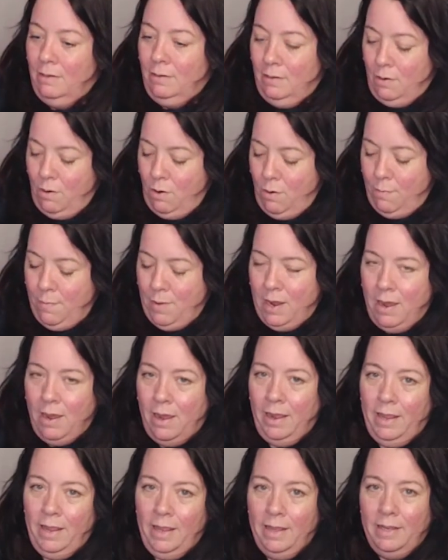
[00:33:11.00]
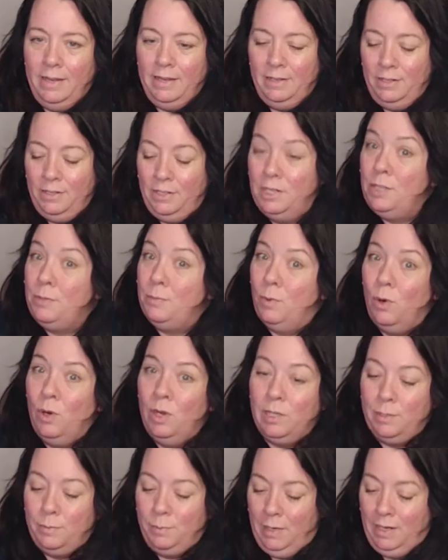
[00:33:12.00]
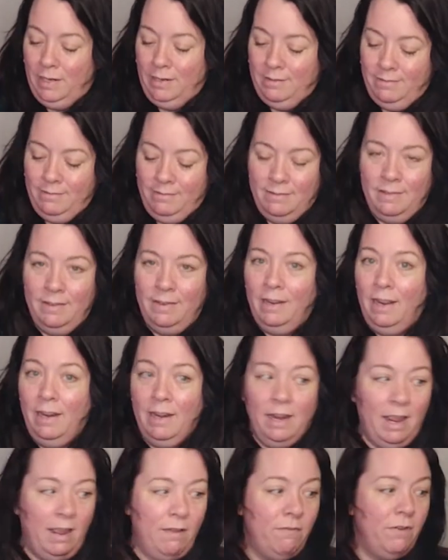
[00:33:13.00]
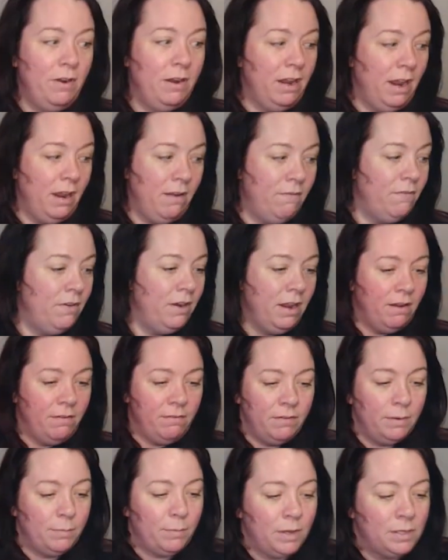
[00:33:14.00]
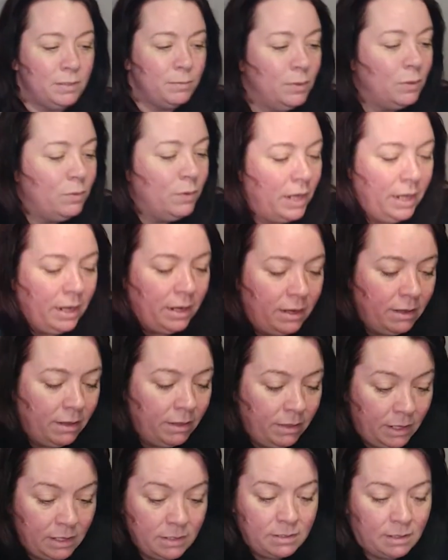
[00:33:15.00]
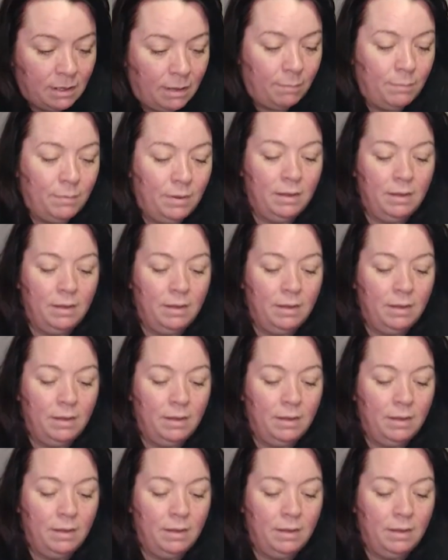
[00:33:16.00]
oh my, she spoils me in every possible way, and then some.